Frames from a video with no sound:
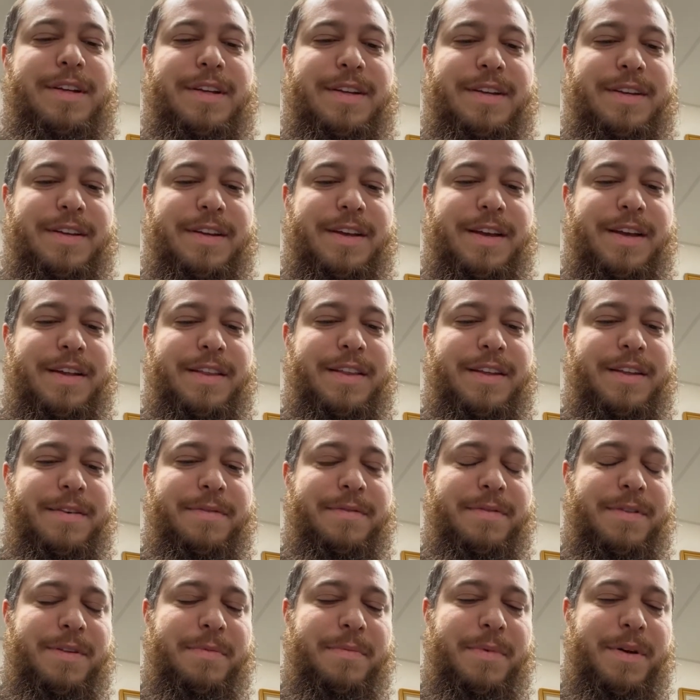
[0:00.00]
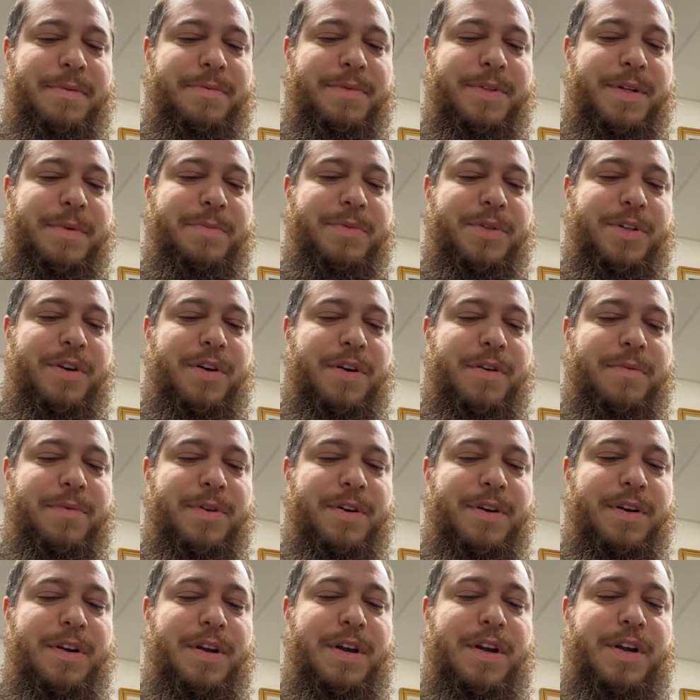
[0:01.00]
Yeah, and then the mom's name is
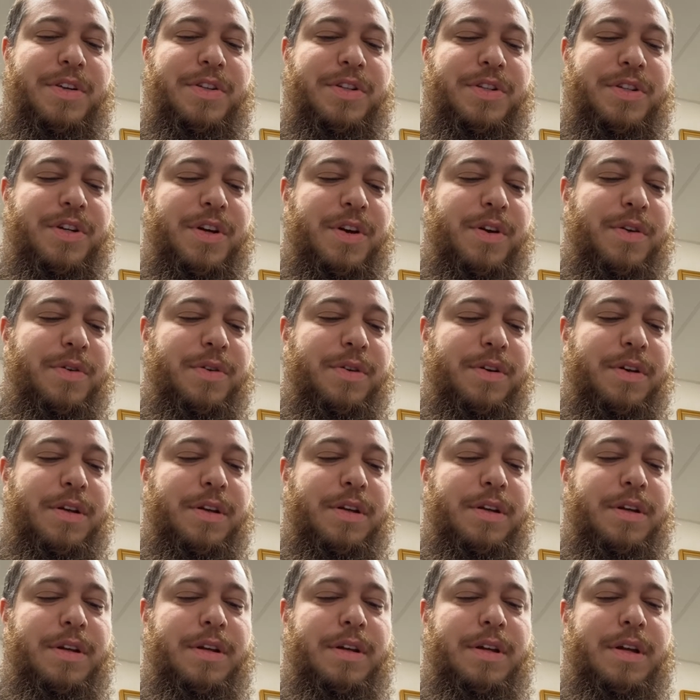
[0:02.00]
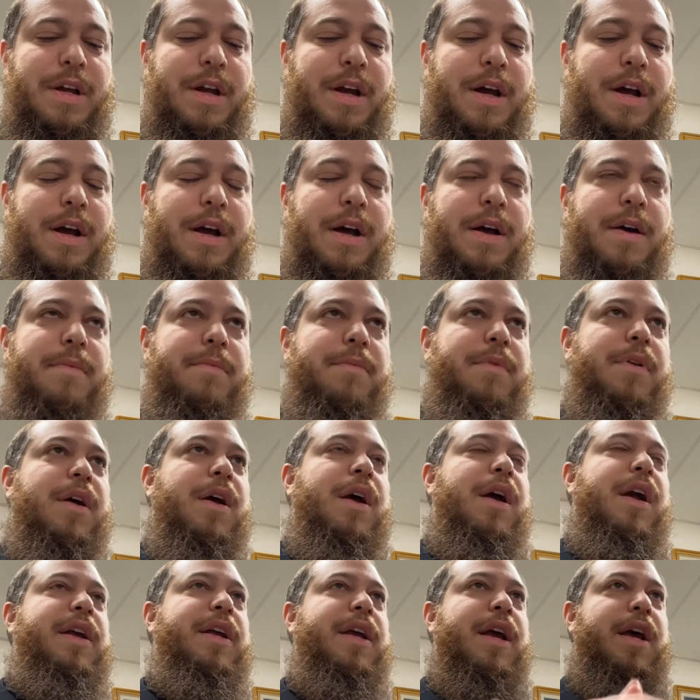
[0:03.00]
Gomer. So,
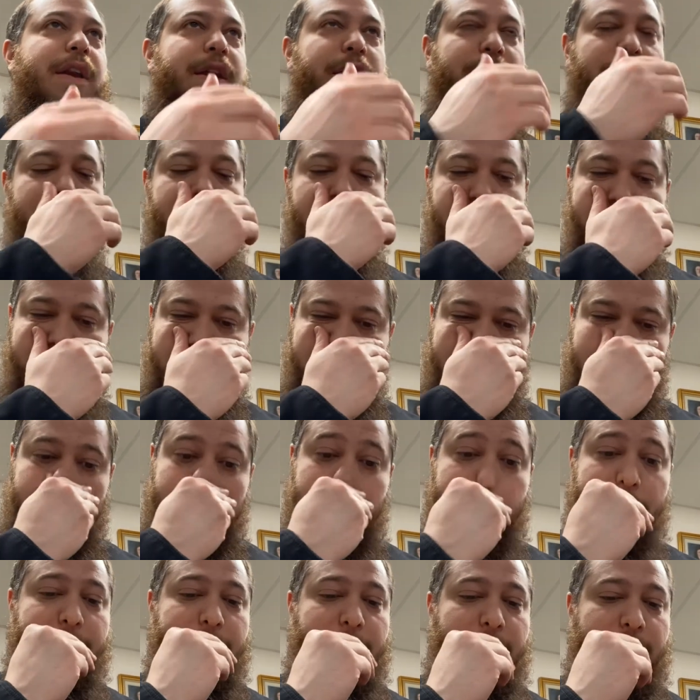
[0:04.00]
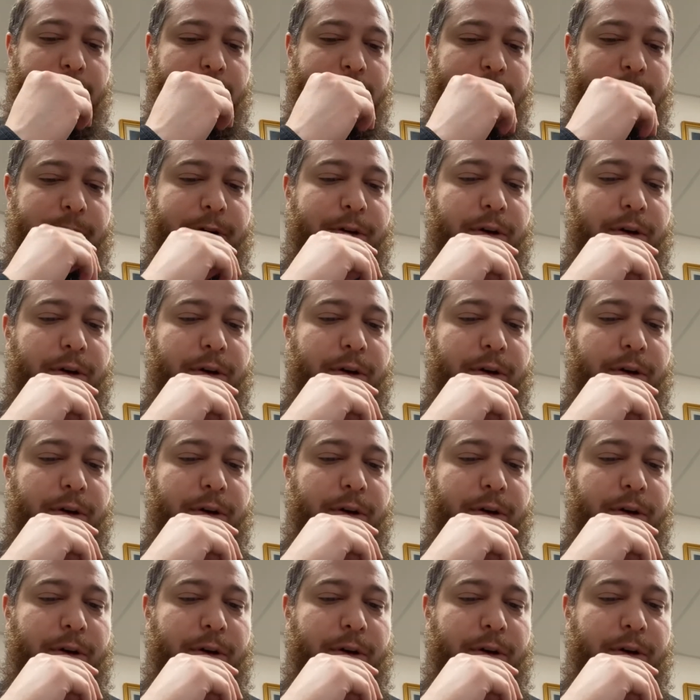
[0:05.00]
again, all this is symbolic.